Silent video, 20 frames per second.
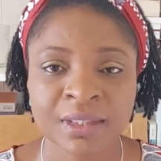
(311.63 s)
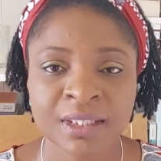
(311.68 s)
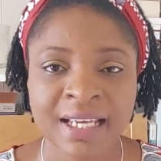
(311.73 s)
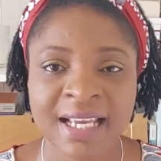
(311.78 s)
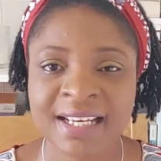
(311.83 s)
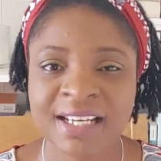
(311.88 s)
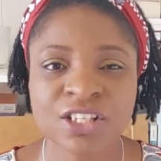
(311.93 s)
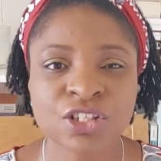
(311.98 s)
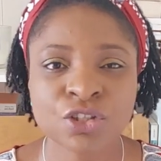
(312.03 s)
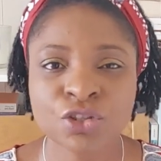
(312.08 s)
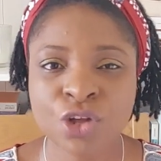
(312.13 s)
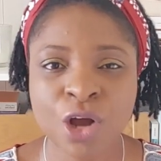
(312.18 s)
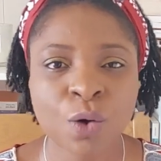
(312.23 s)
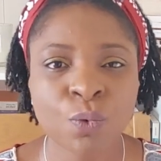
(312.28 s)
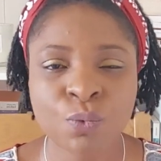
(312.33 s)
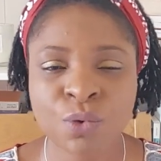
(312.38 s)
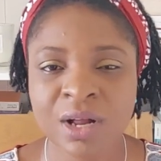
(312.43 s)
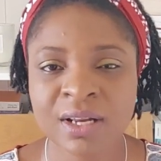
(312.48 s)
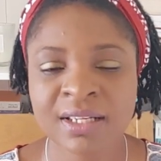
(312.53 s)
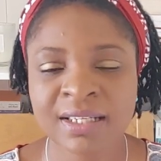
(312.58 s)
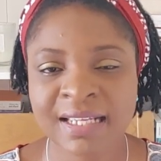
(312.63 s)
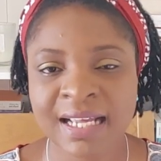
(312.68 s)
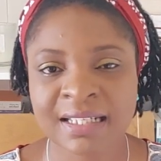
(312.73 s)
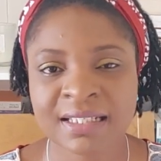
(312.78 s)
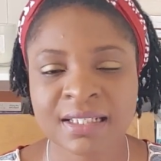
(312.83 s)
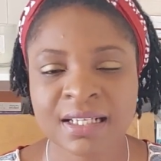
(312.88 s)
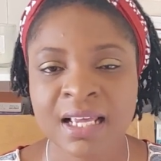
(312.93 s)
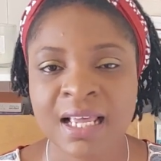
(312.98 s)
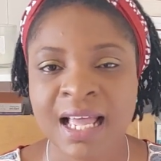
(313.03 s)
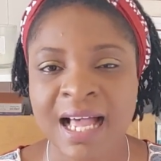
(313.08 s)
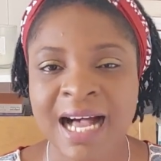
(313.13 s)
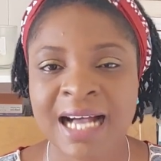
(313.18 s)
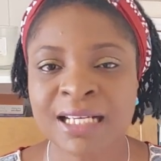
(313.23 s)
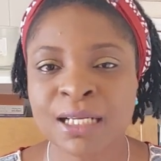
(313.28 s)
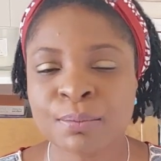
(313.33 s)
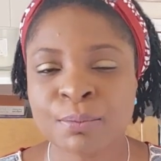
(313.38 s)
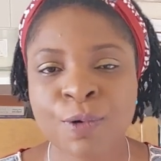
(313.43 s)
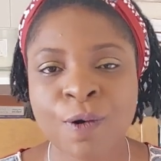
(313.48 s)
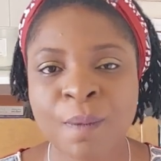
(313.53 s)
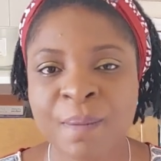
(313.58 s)
It is not one that at
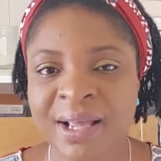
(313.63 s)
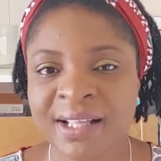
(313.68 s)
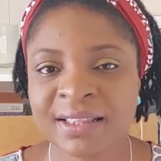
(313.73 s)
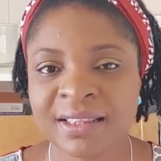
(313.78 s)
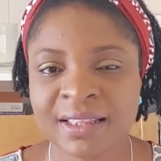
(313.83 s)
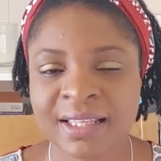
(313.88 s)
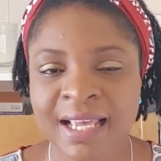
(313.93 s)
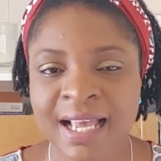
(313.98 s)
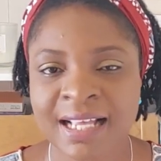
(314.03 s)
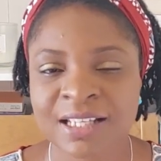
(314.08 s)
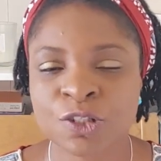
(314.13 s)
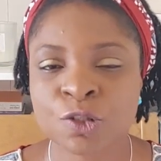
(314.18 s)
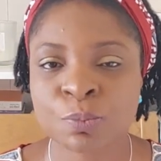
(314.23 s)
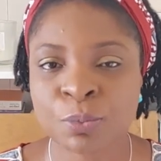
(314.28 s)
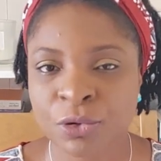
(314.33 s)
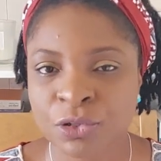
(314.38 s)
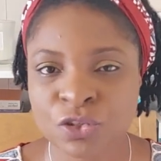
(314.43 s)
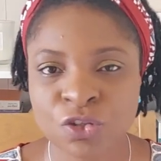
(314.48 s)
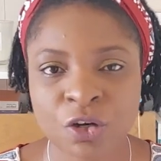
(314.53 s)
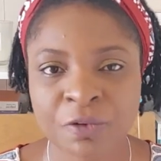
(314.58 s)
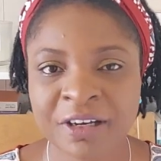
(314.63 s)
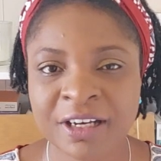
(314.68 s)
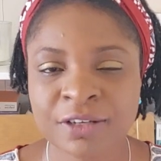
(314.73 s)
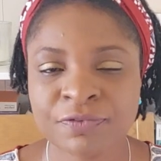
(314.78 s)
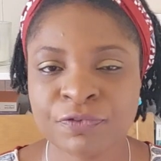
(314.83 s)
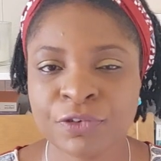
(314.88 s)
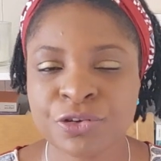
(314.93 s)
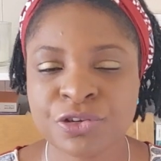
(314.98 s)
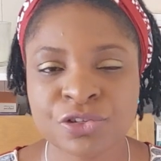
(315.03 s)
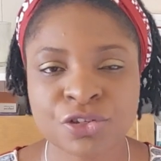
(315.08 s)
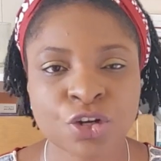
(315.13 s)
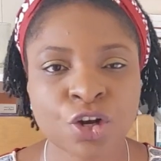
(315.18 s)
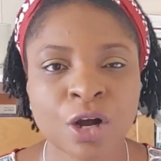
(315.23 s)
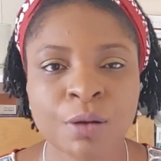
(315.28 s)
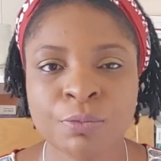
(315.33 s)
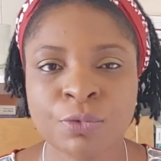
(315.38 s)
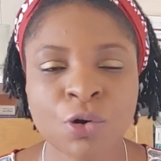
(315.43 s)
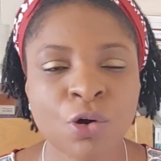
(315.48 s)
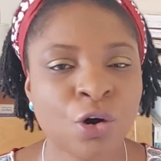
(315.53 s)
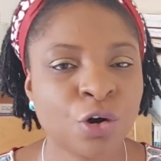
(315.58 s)
the moment they are sponsoring for you to
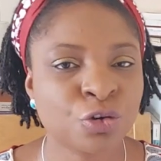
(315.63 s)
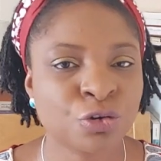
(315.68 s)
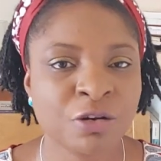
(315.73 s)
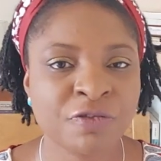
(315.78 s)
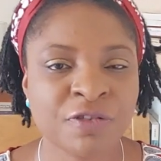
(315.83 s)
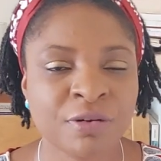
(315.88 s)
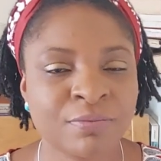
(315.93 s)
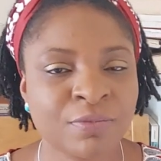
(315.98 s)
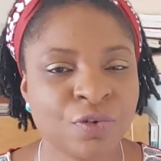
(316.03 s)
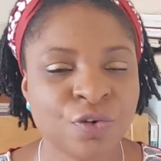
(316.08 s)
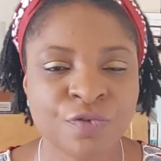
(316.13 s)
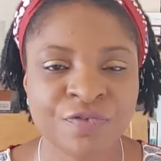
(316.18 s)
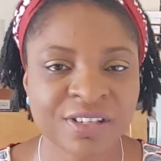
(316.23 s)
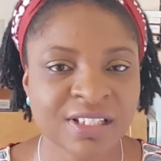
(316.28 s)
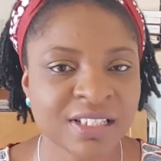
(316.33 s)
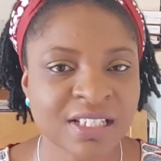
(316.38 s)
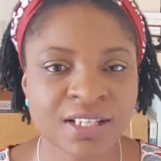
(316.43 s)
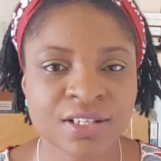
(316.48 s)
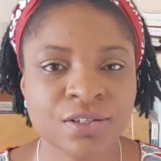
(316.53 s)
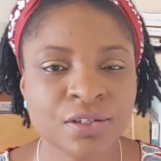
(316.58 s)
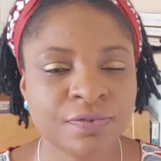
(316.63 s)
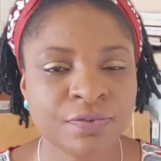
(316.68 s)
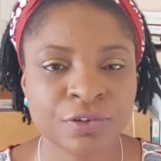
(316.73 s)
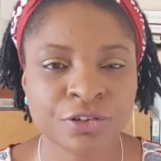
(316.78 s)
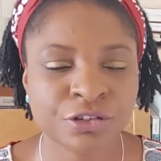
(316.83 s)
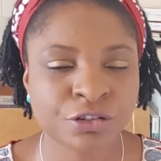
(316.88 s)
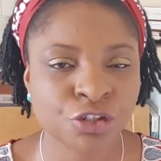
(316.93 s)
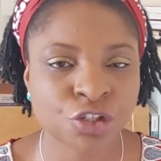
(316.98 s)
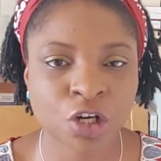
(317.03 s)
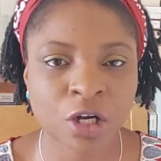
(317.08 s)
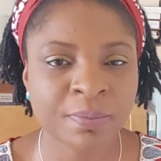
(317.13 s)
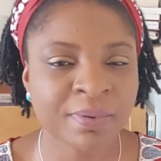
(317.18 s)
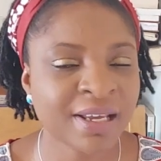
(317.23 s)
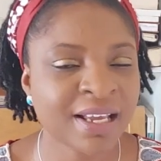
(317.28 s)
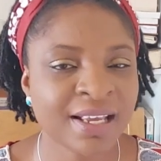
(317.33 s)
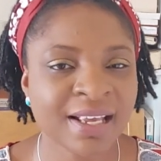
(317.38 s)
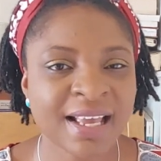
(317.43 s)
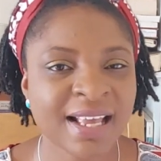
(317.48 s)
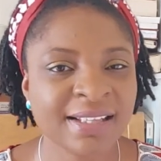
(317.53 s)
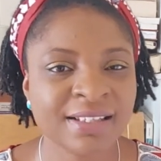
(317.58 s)
come all the way from overseas for a job.
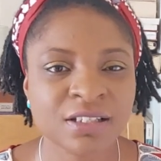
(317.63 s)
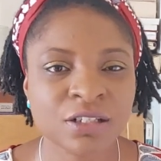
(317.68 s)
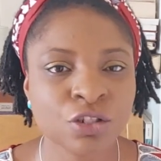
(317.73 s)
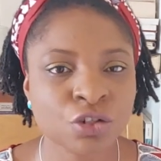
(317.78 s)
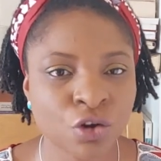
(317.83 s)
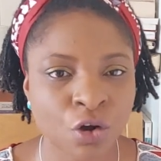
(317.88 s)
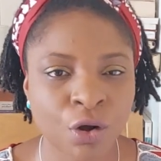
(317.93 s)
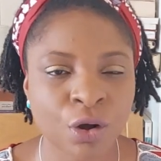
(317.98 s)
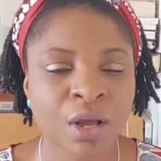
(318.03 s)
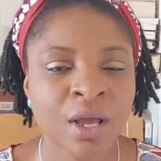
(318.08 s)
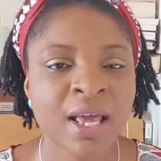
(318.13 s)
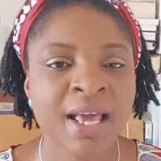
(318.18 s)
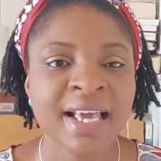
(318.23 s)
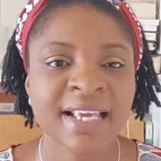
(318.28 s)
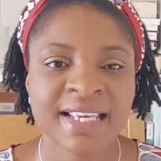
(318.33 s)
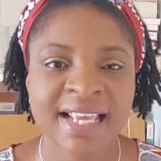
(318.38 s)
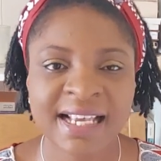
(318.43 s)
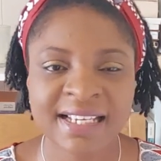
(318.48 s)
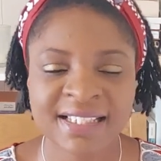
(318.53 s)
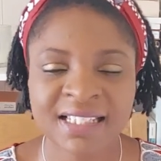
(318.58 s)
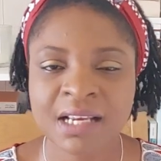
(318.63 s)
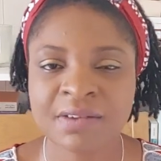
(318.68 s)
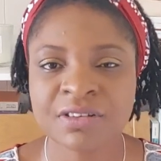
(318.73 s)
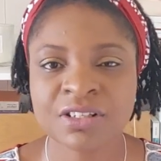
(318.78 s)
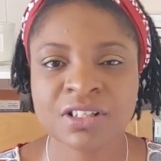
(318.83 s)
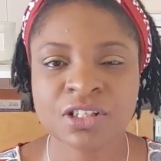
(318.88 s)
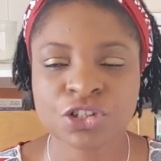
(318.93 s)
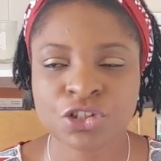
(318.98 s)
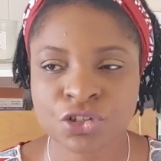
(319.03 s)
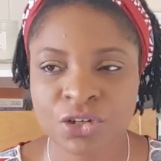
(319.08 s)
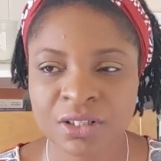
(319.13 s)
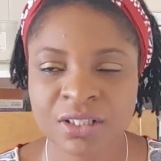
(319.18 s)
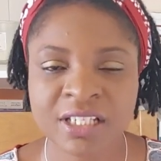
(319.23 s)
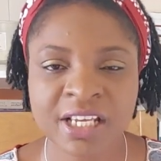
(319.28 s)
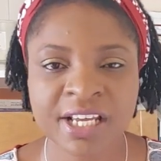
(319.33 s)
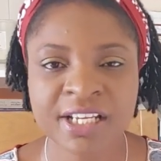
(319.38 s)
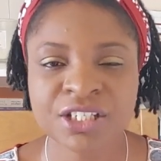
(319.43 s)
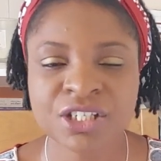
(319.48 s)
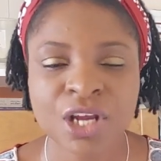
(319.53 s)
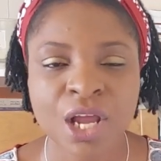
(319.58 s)
It's not. Yes, there is a
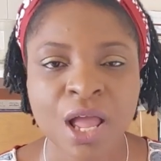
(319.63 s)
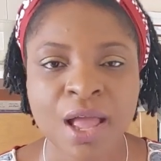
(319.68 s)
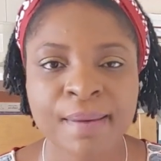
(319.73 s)
shortage,